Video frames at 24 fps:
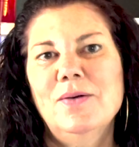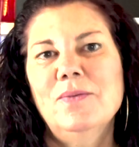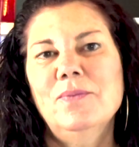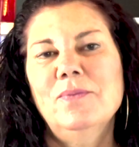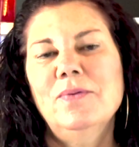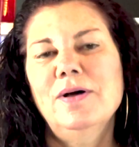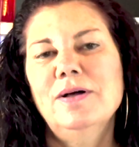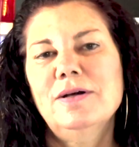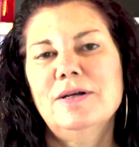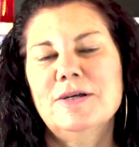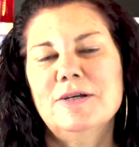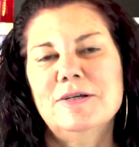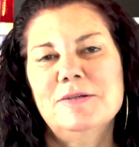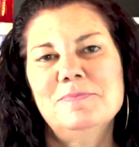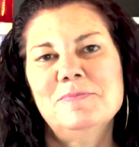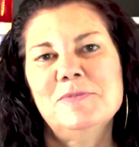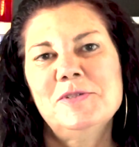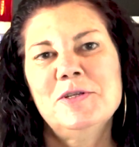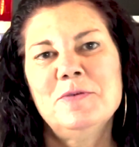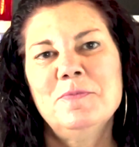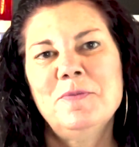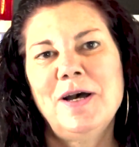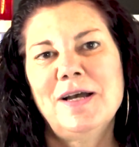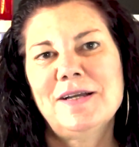Welcome
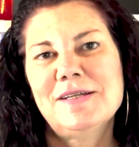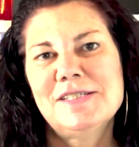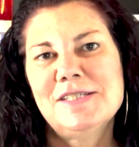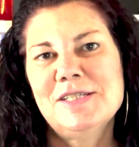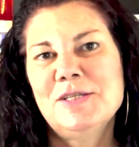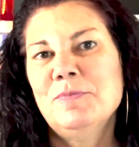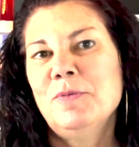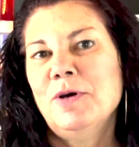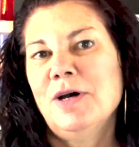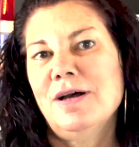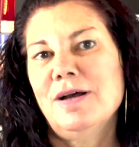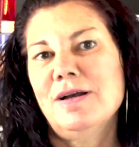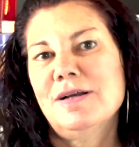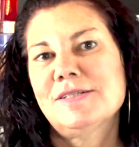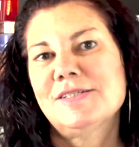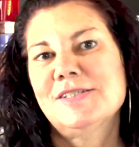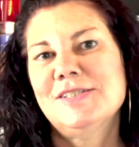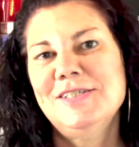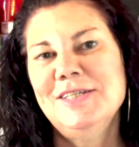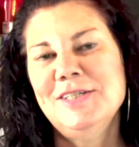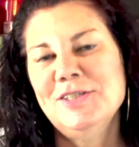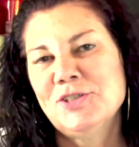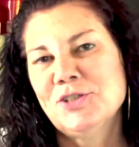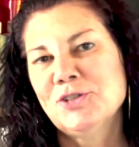to MoxieBox
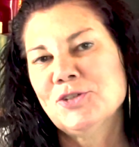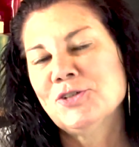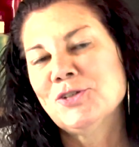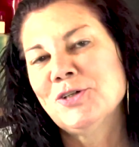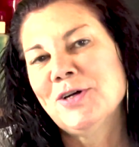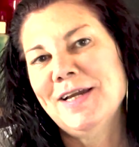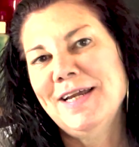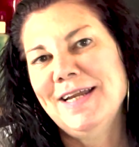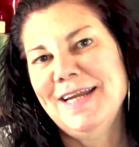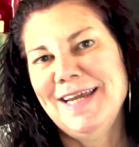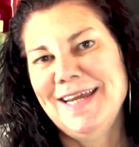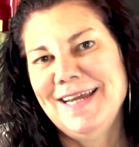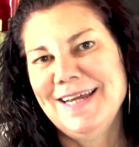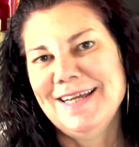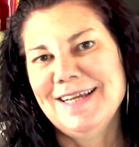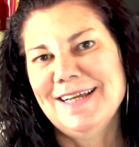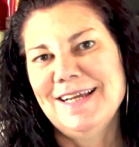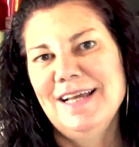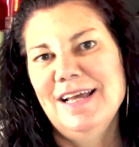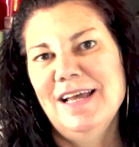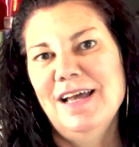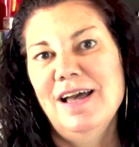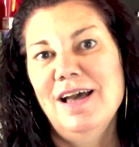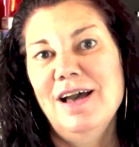Teacher Training.
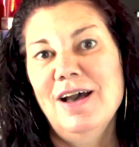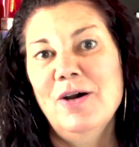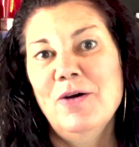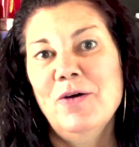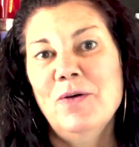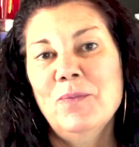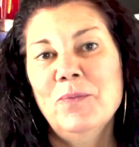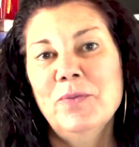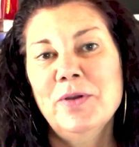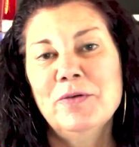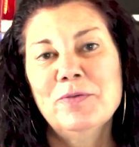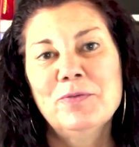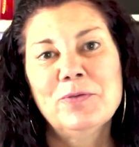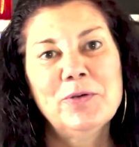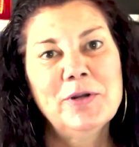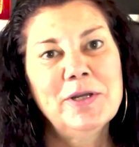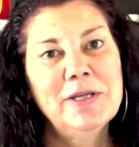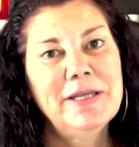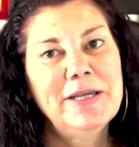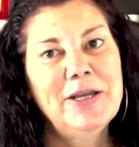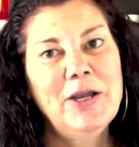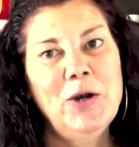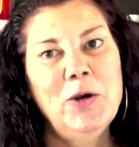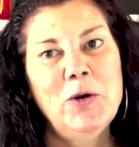We
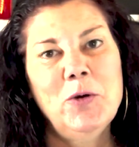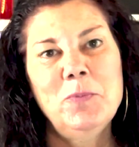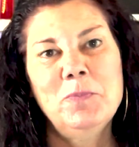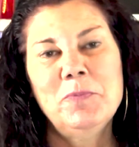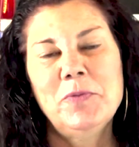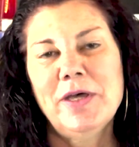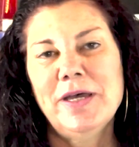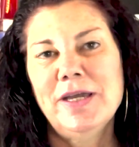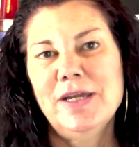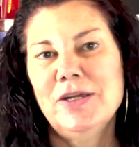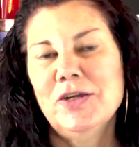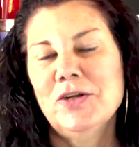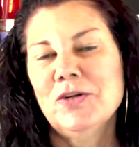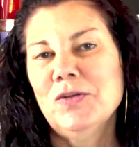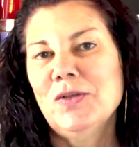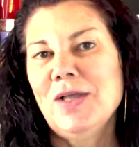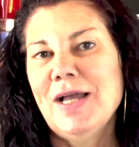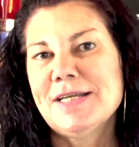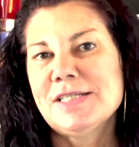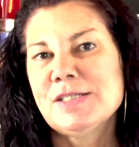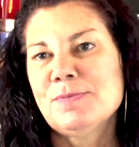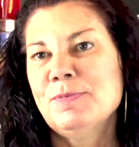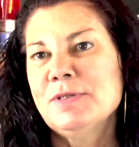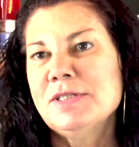really hope that your
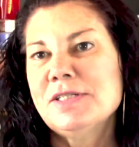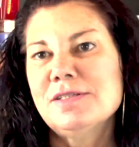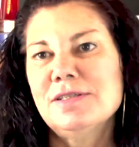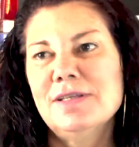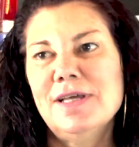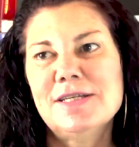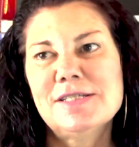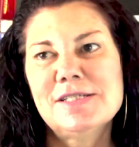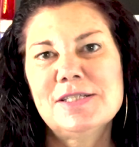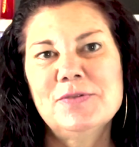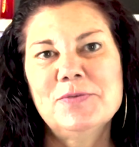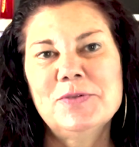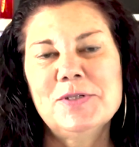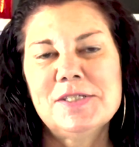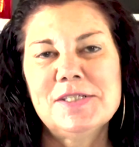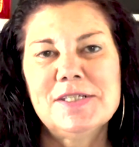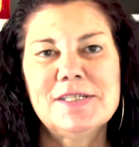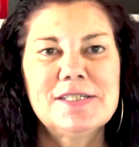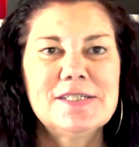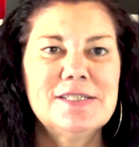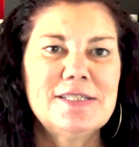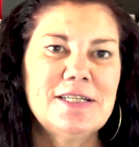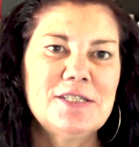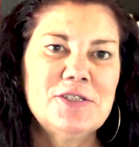last month's lesson was
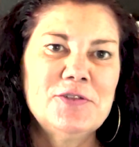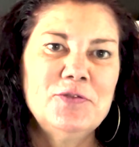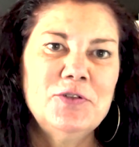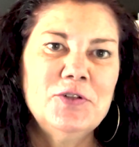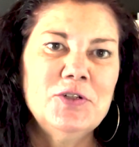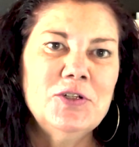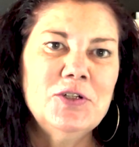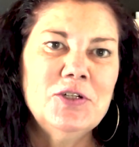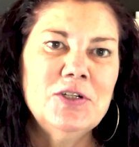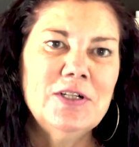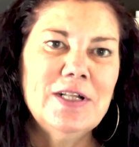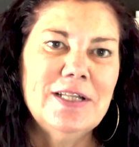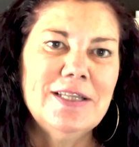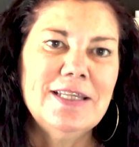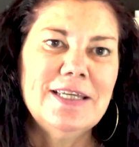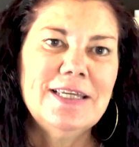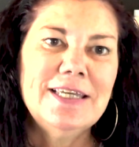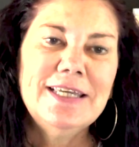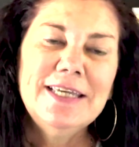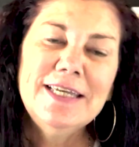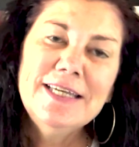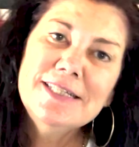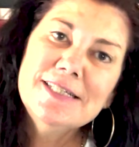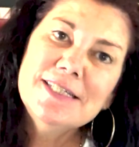successful and the
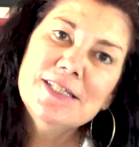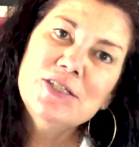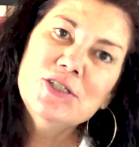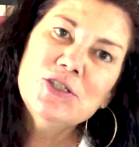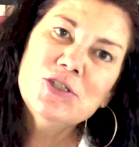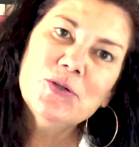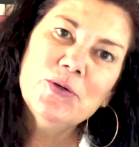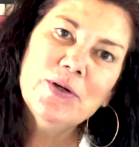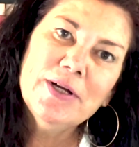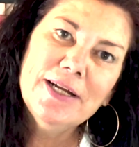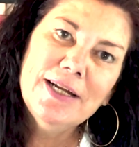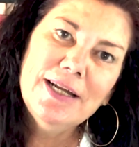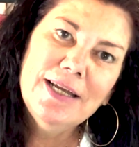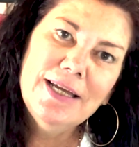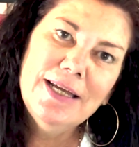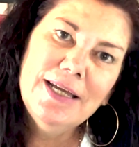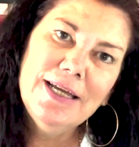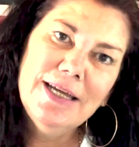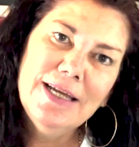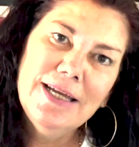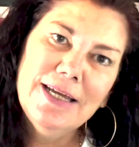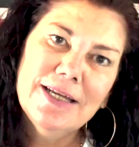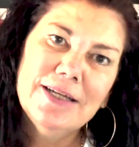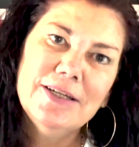kids enjoyed
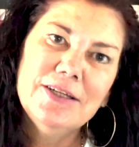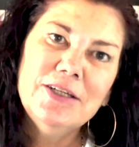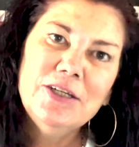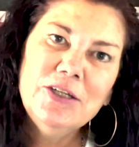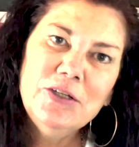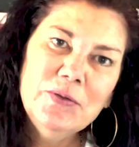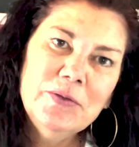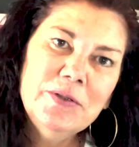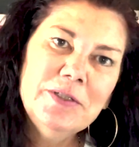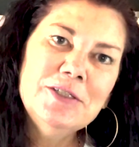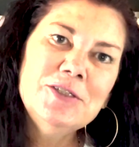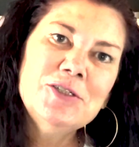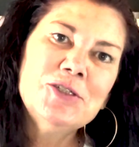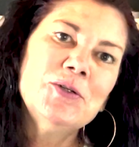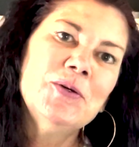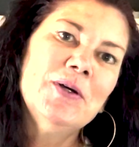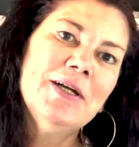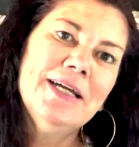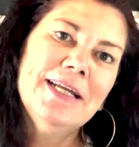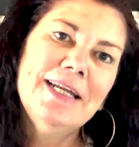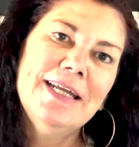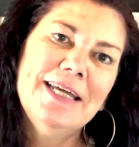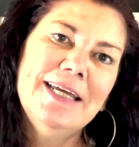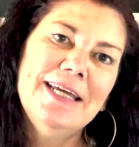it and you
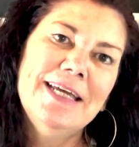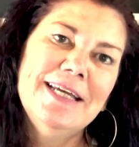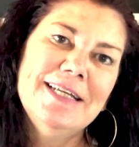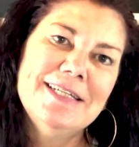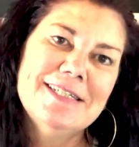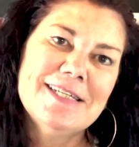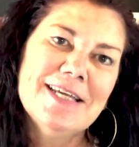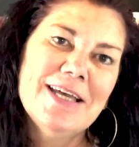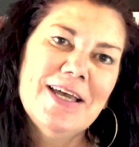enjoyed it.